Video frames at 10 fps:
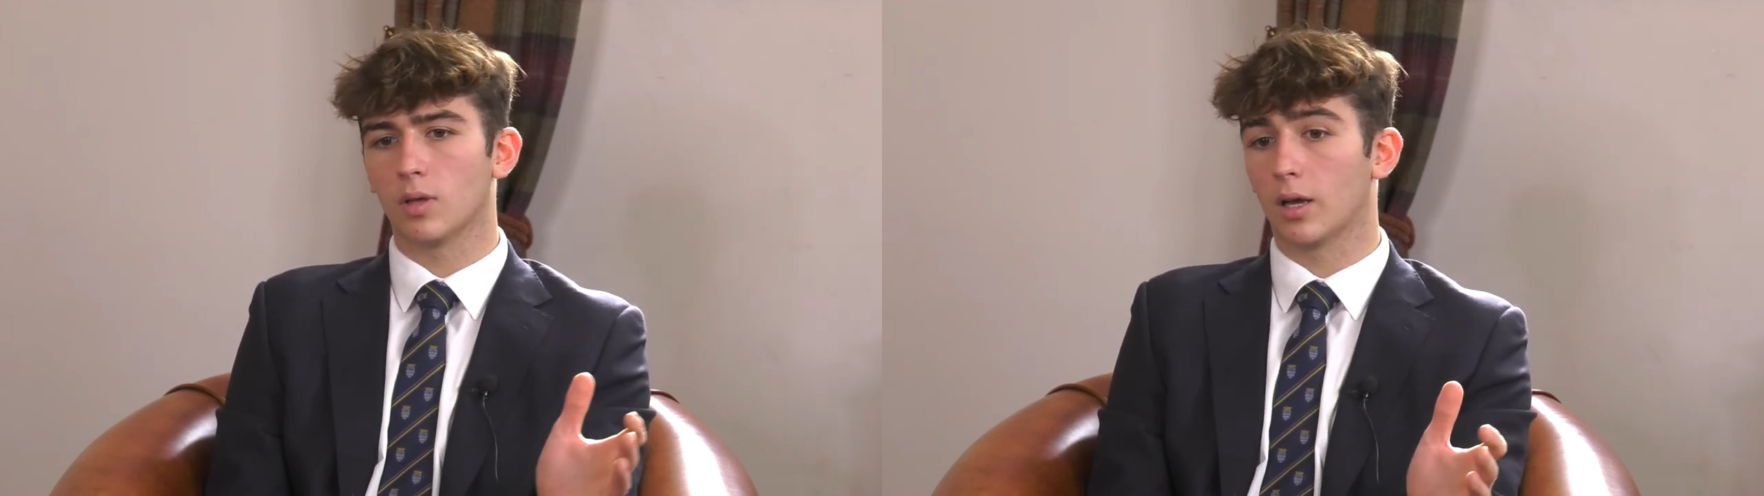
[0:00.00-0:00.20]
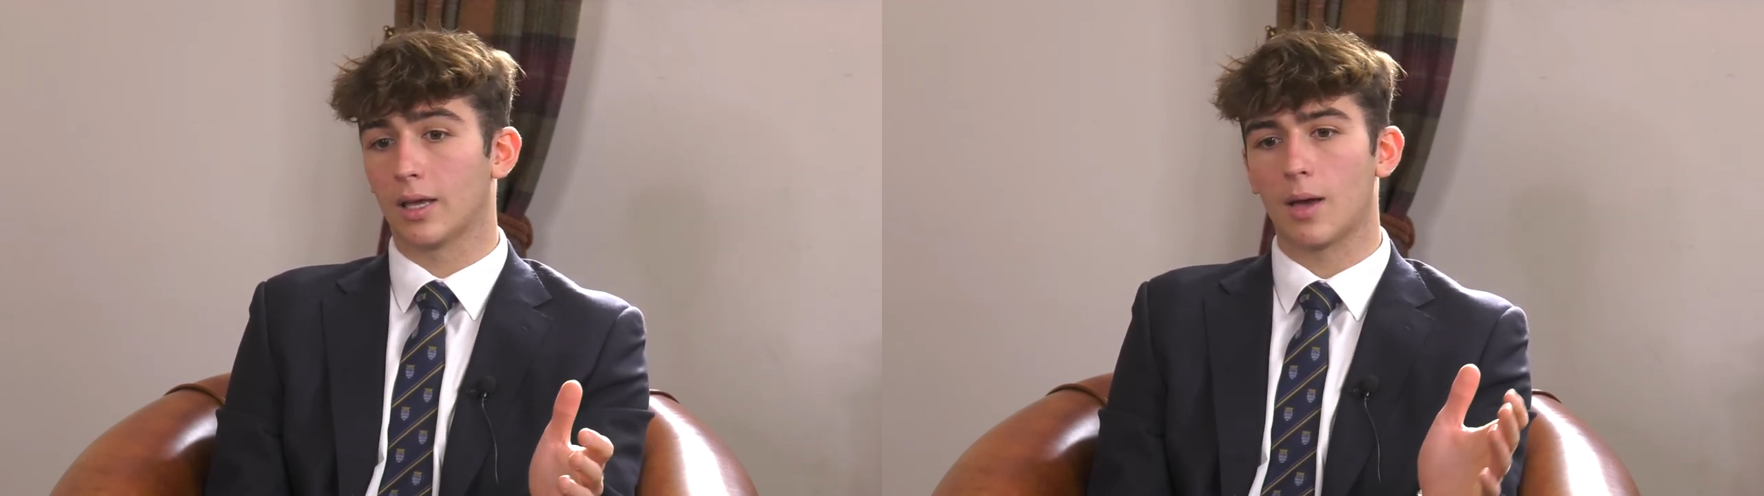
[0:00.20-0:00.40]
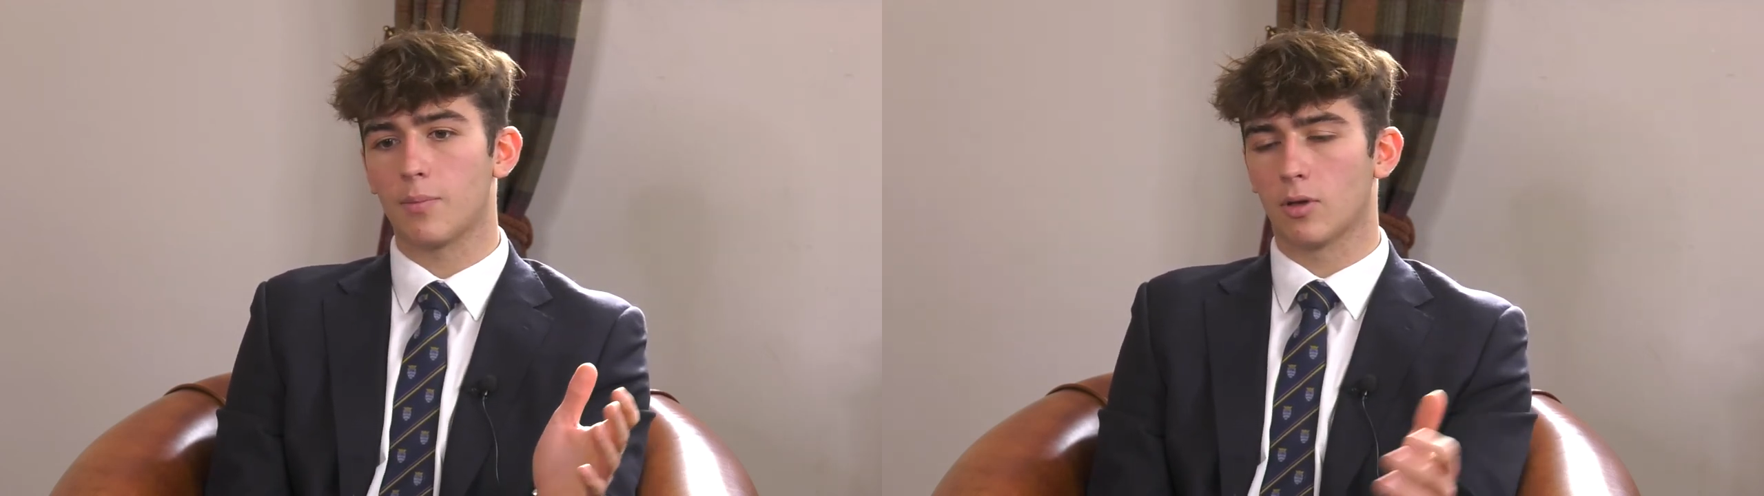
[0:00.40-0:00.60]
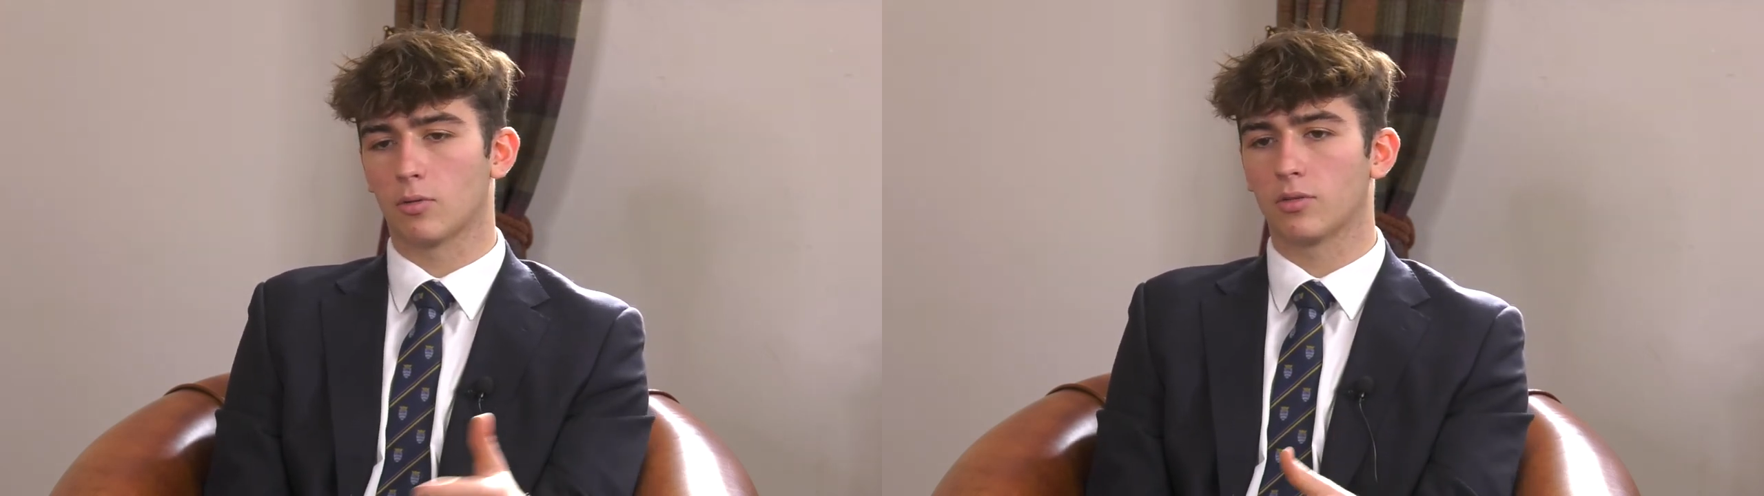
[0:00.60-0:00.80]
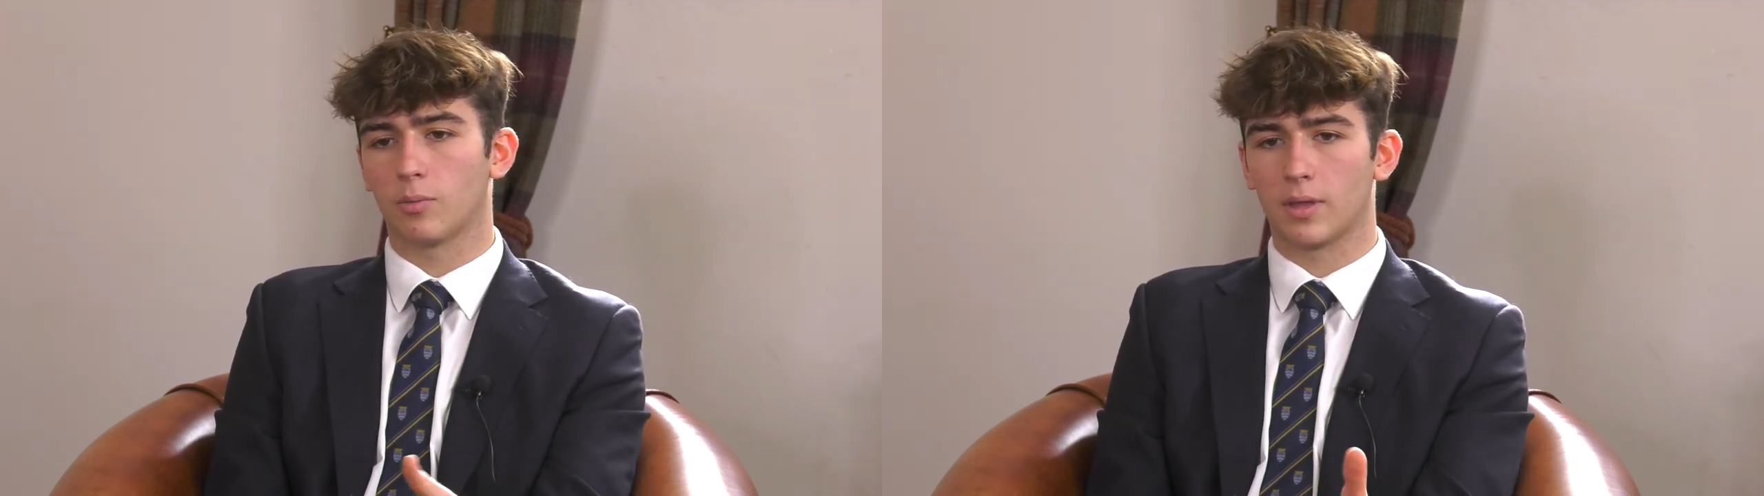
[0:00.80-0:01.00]
a gap year
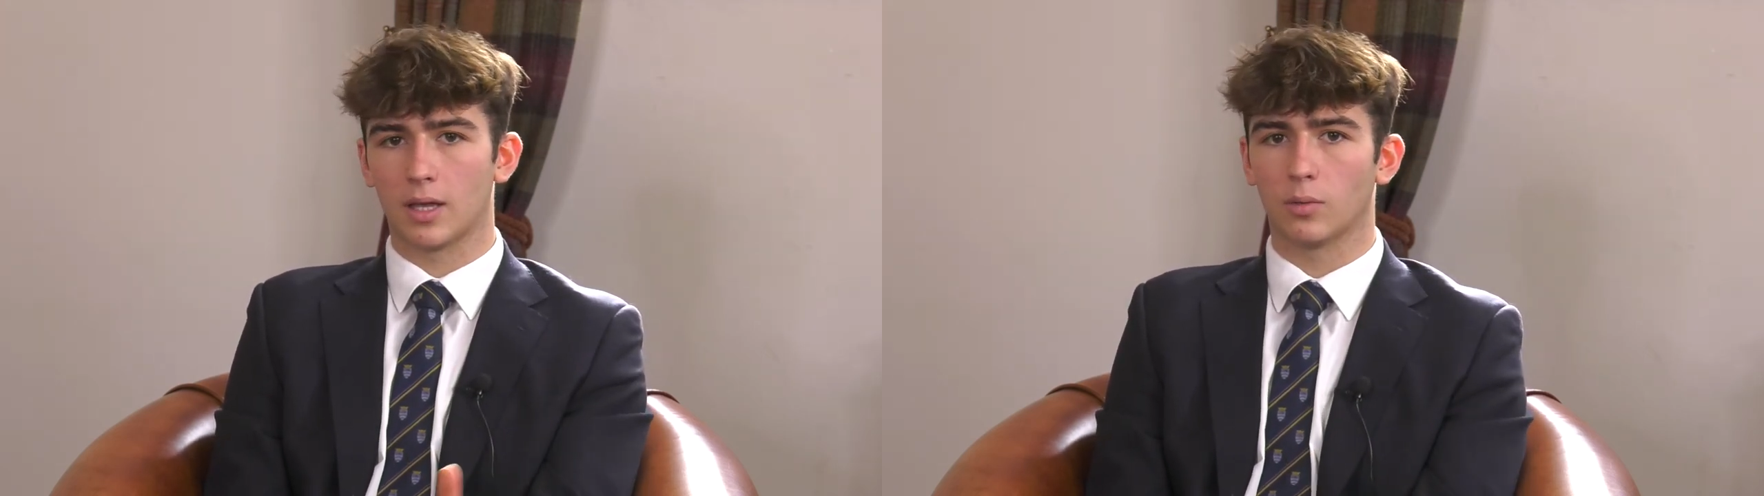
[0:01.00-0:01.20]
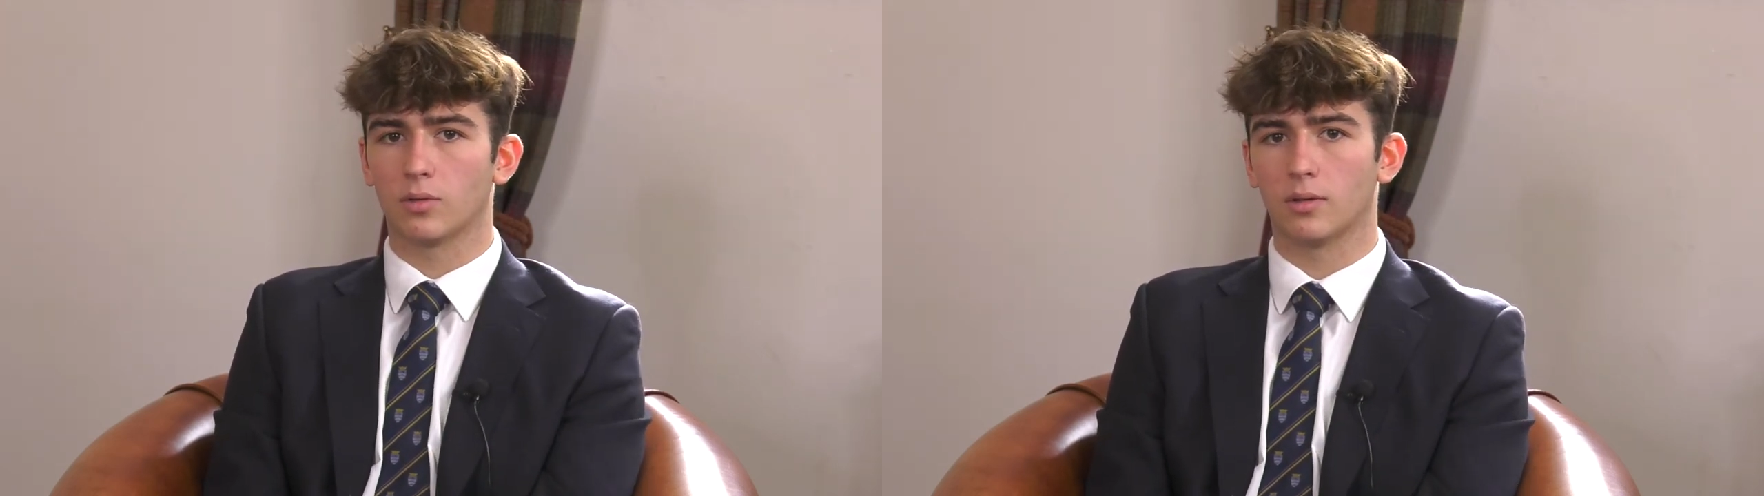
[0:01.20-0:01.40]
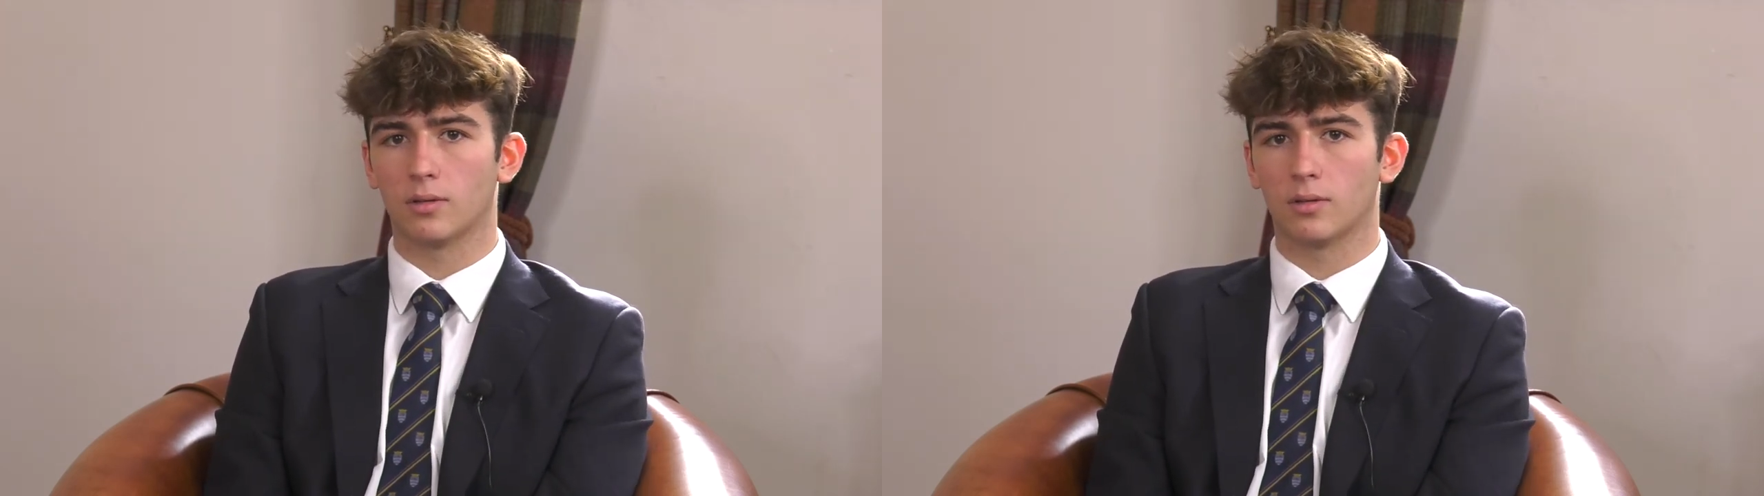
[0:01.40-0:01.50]
or something else